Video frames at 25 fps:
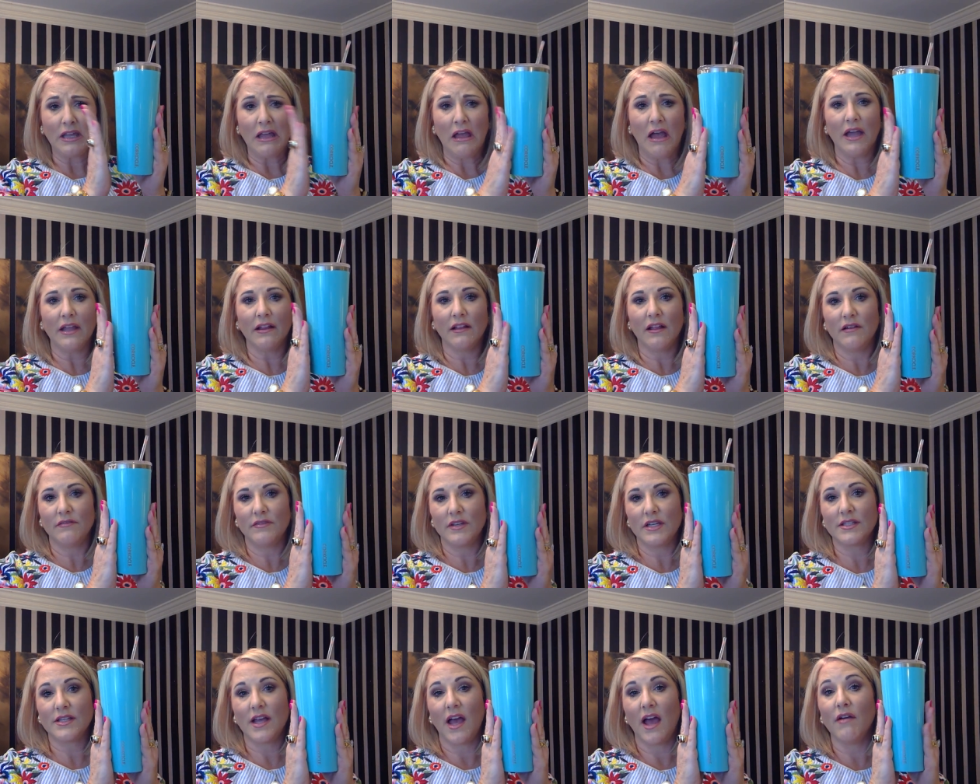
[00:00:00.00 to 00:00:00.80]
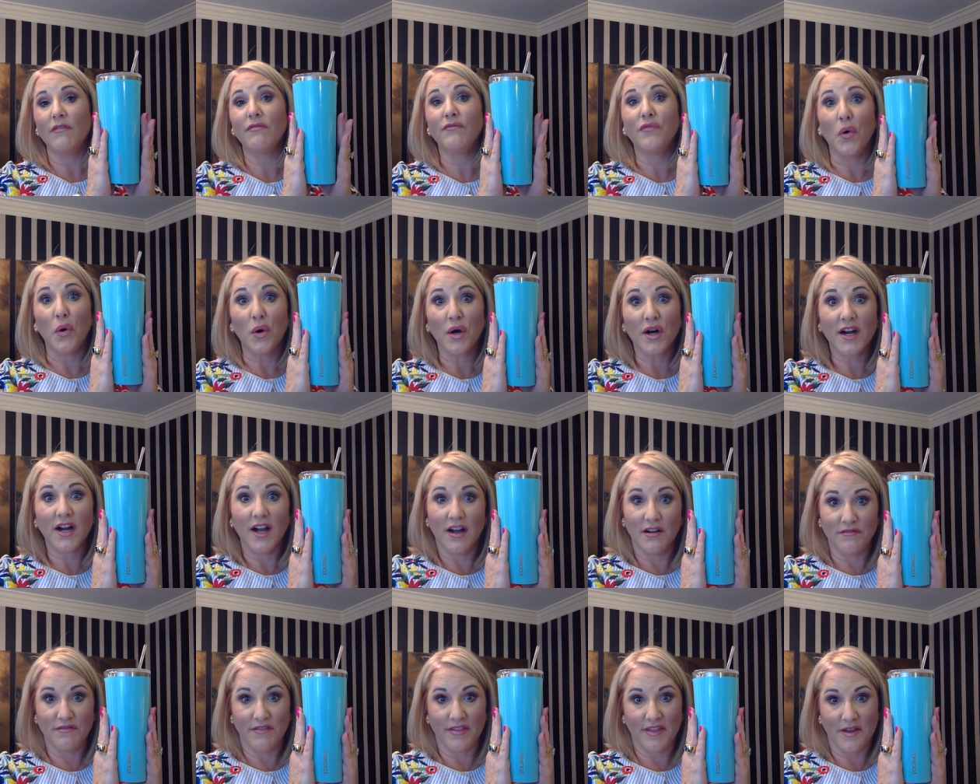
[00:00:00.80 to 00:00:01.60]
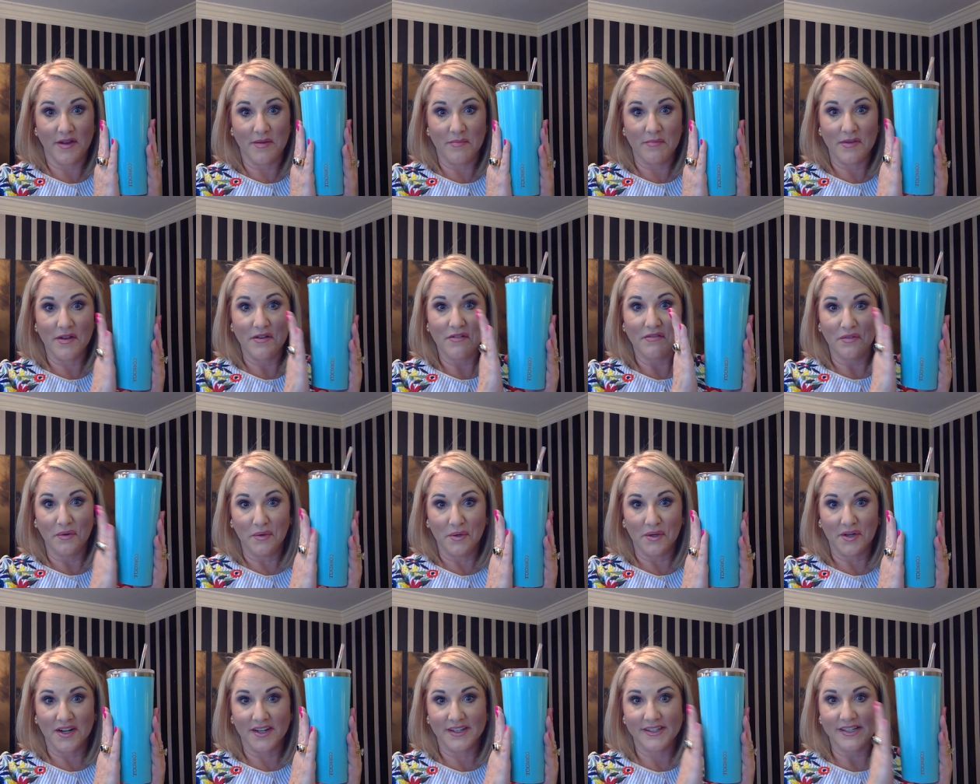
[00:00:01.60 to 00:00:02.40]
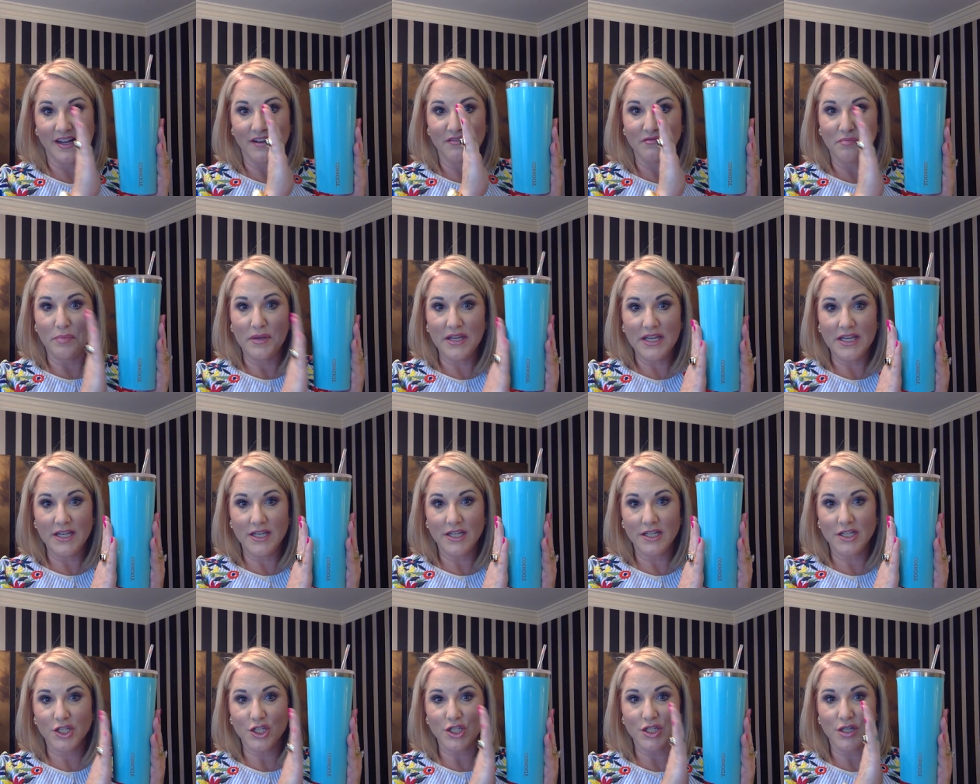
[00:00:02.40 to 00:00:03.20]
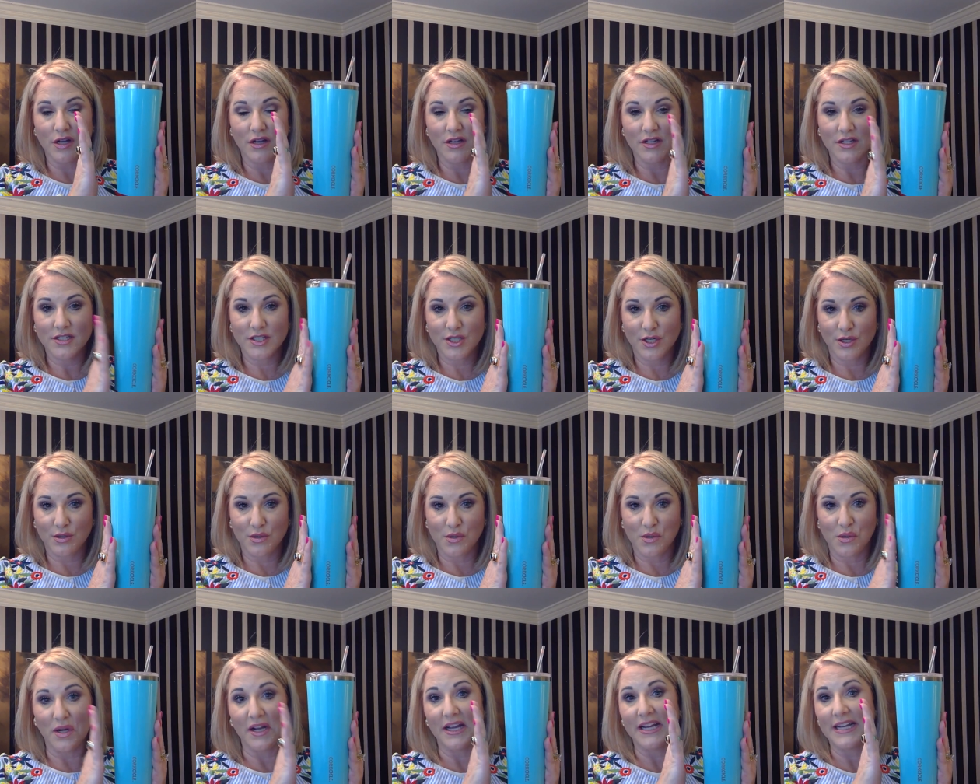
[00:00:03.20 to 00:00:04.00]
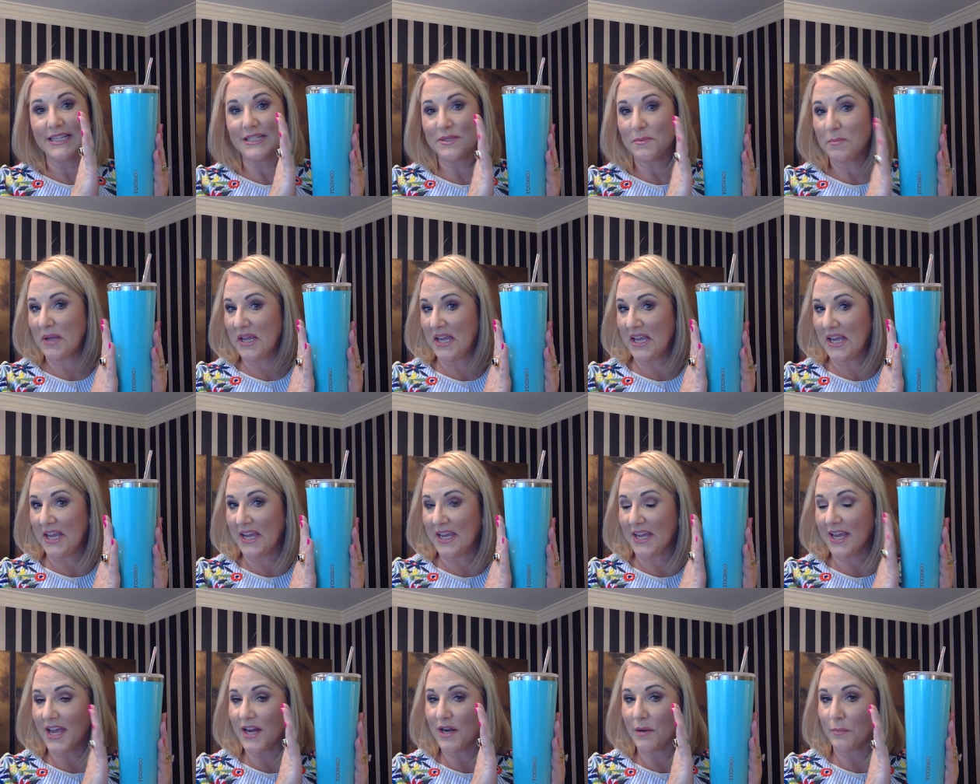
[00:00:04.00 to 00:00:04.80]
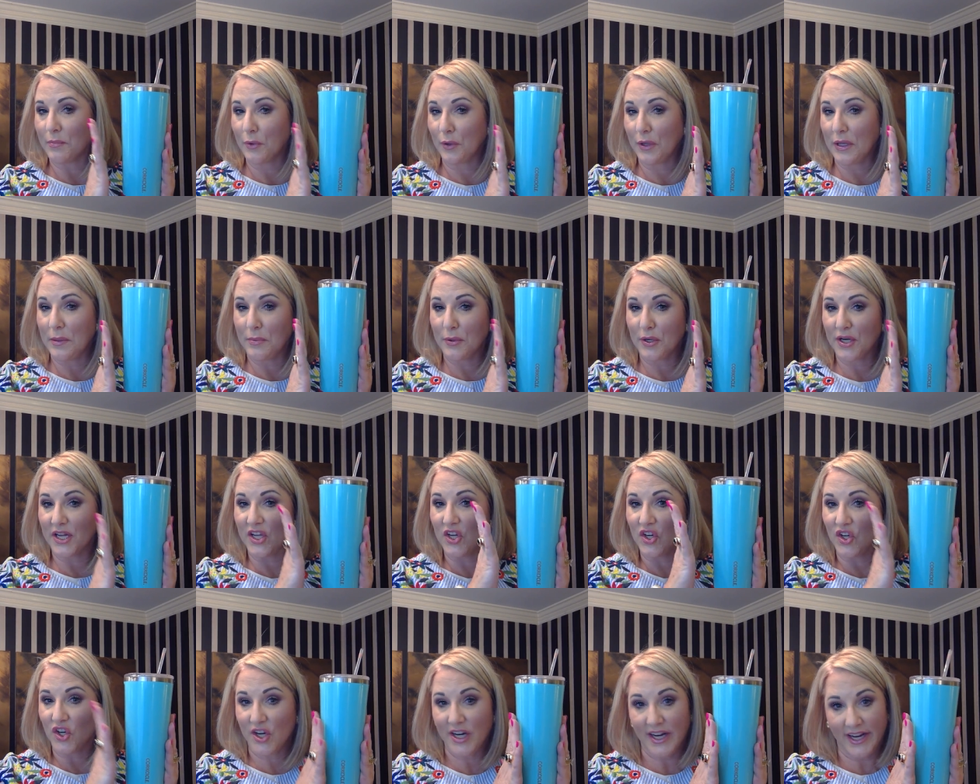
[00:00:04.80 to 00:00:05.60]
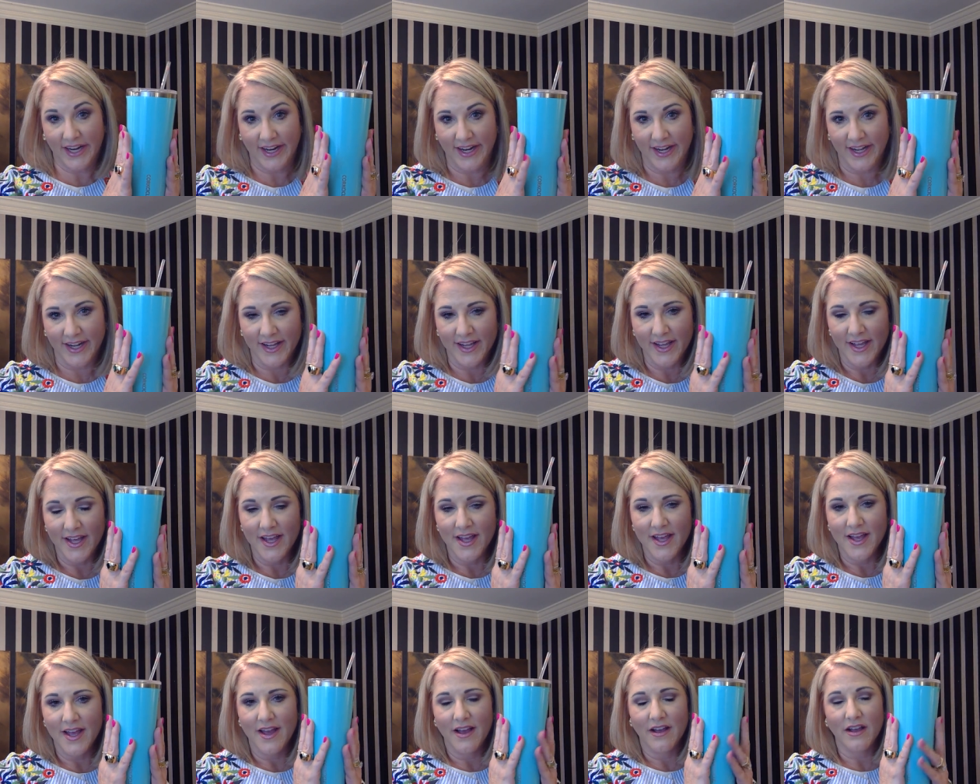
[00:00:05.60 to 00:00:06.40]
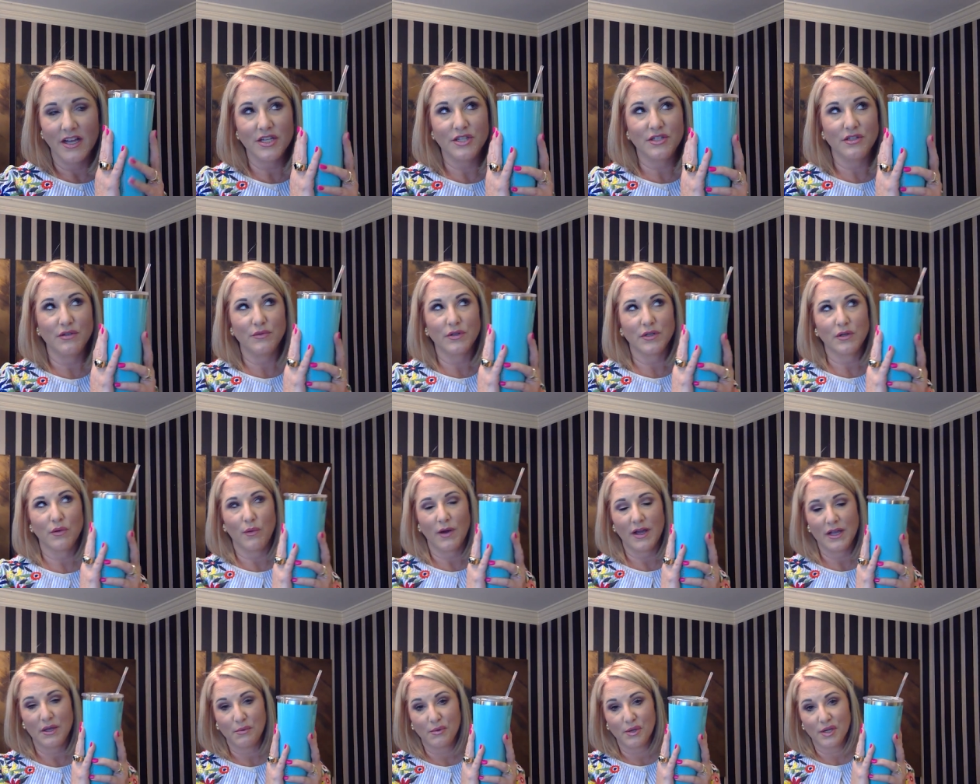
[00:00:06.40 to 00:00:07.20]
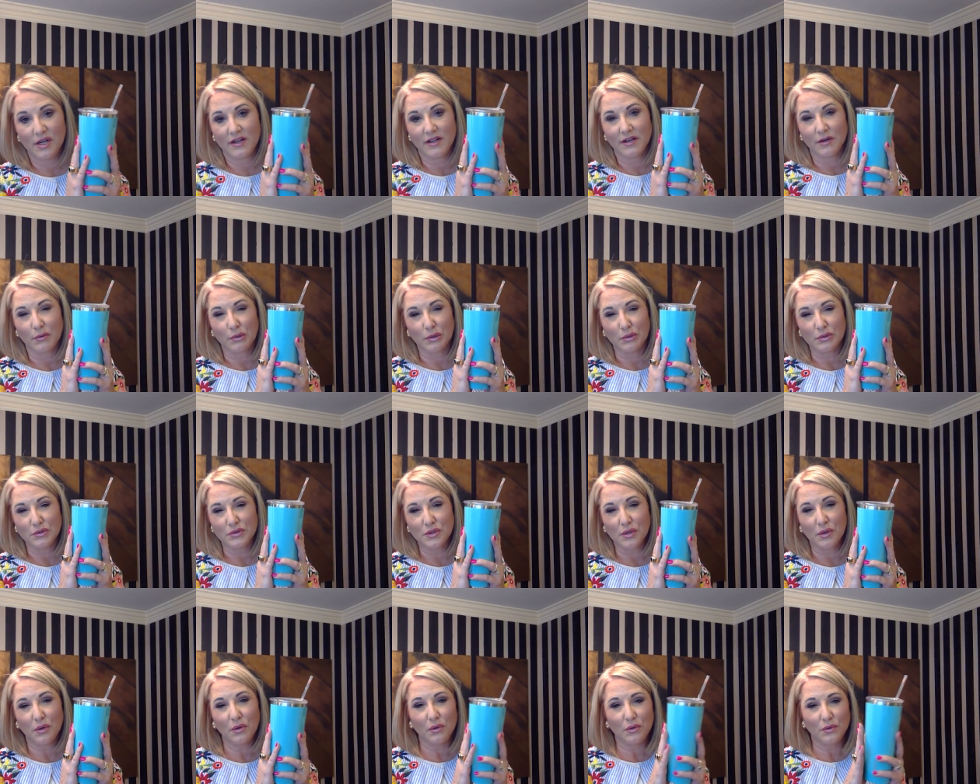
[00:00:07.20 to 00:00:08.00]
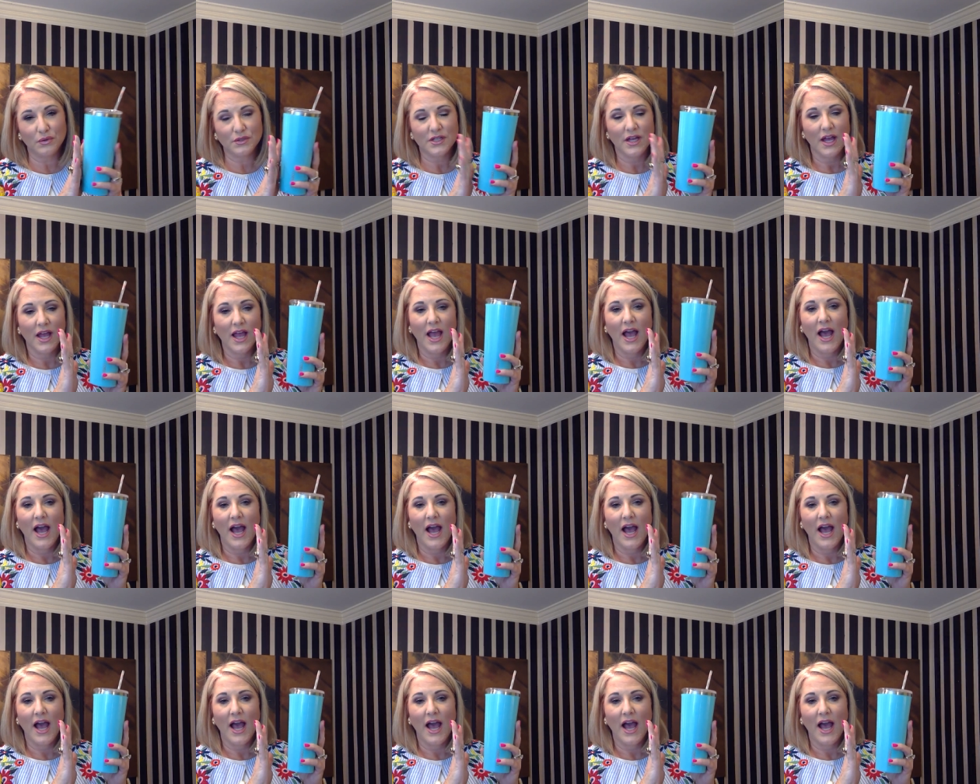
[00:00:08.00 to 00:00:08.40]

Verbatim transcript: I love these. I have four of them. Four. I have peach, turquoise, pink, and a really pretty green. I do want a white one and a rose gold.